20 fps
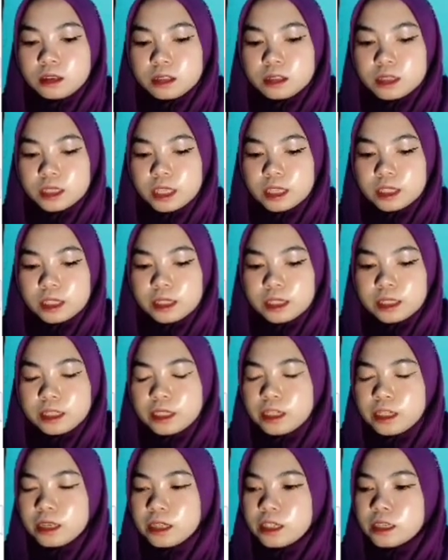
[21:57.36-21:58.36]

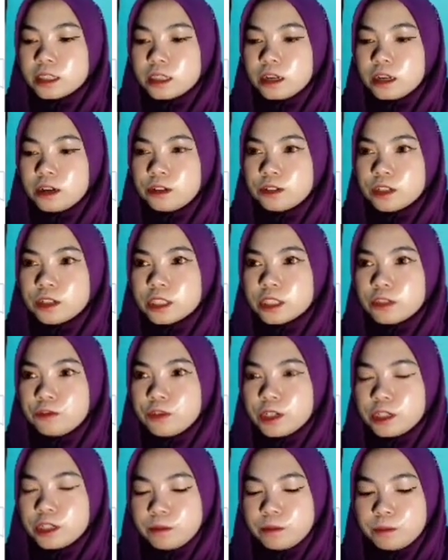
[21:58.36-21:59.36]
secondly is a
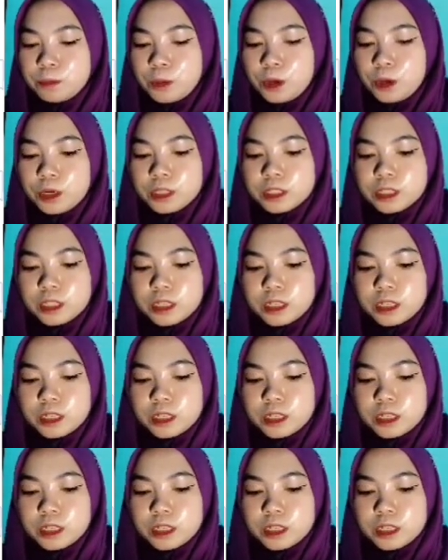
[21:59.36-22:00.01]
receiving report,